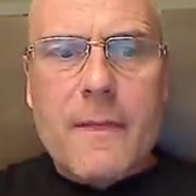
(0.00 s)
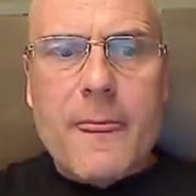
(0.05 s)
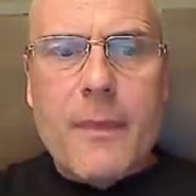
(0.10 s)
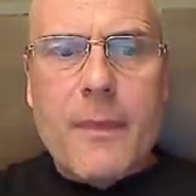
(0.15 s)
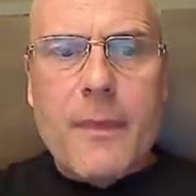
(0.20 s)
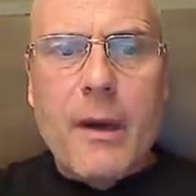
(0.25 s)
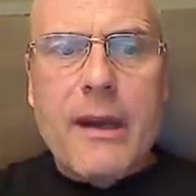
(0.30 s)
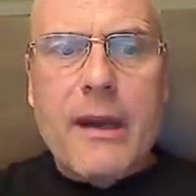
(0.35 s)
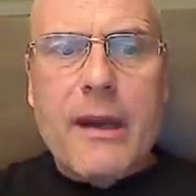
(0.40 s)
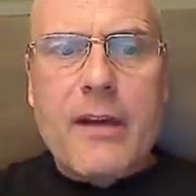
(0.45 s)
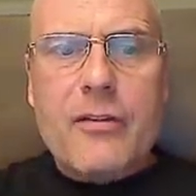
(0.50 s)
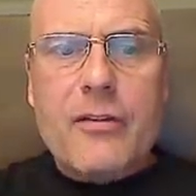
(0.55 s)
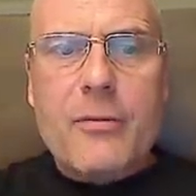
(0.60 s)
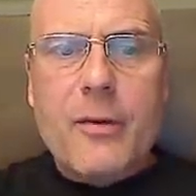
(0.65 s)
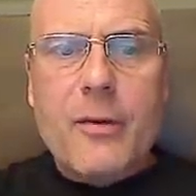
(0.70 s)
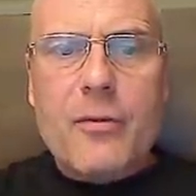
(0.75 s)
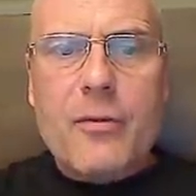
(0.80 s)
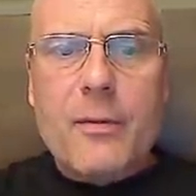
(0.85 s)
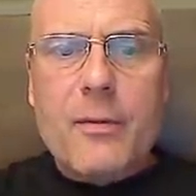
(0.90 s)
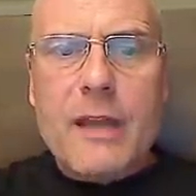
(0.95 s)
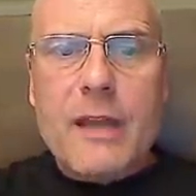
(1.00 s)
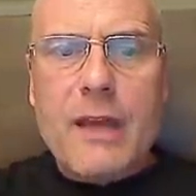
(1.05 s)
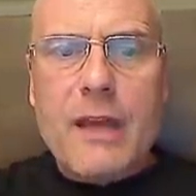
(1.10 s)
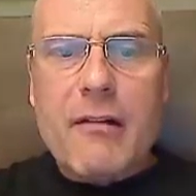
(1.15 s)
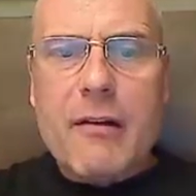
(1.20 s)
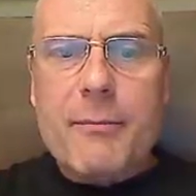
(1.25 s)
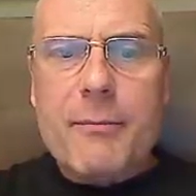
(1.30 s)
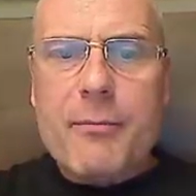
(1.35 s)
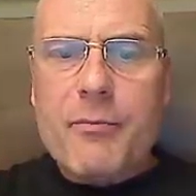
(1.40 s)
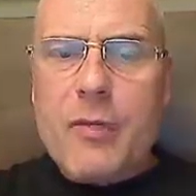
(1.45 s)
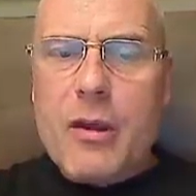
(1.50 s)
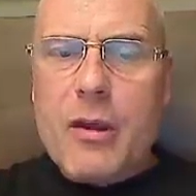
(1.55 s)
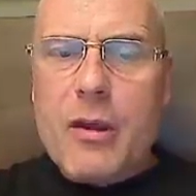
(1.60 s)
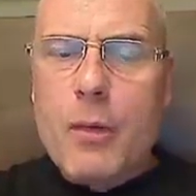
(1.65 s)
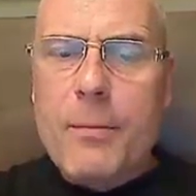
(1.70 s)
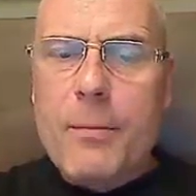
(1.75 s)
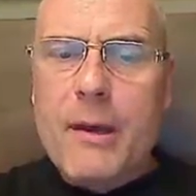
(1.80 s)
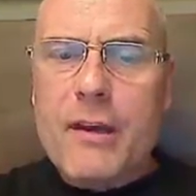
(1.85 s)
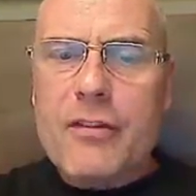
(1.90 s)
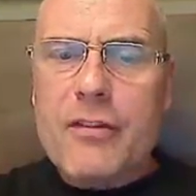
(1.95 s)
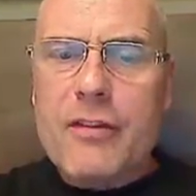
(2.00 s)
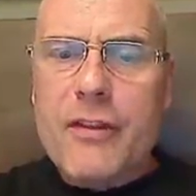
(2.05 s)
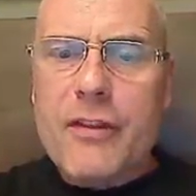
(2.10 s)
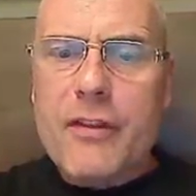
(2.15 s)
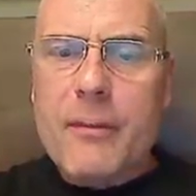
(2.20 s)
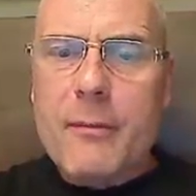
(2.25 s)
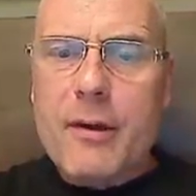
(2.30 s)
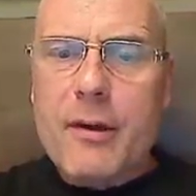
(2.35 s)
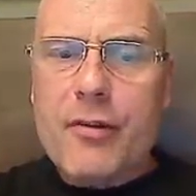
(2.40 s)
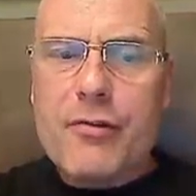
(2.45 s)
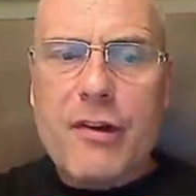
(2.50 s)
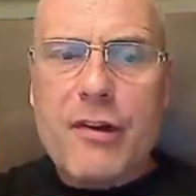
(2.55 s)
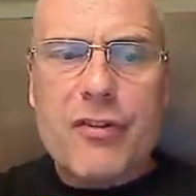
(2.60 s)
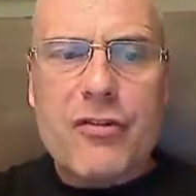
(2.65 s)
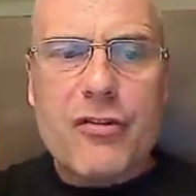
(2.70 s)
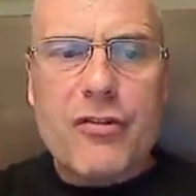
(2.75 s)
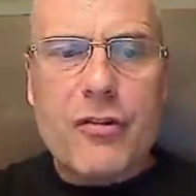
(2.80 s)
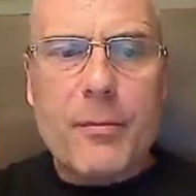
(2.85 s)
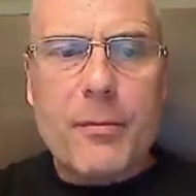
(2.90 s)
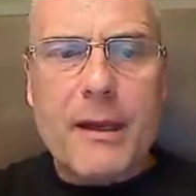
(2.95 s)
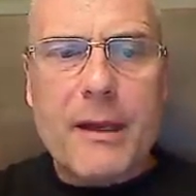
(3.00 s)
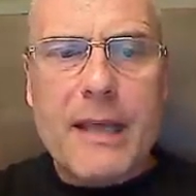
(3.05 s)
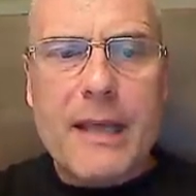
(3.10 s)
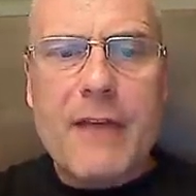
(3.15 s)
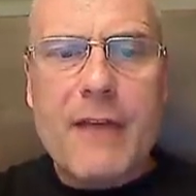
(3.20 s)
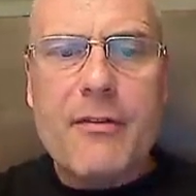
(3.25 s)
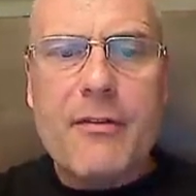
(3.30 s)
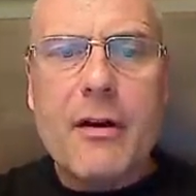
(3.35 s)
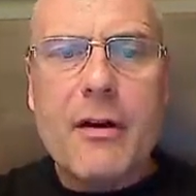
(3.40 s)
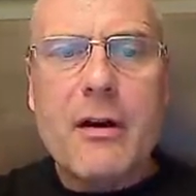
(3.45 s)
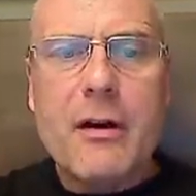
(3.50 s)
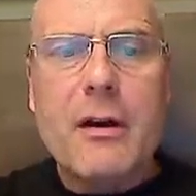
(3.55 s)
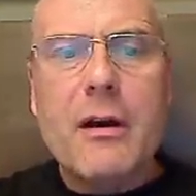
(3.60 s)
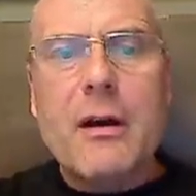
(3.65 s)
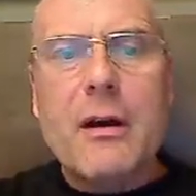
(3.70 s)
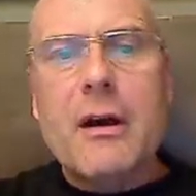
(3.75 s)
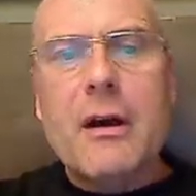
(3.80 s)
The White House spokesman, Kerry Kupek, said the administration stood by Kavanaugh.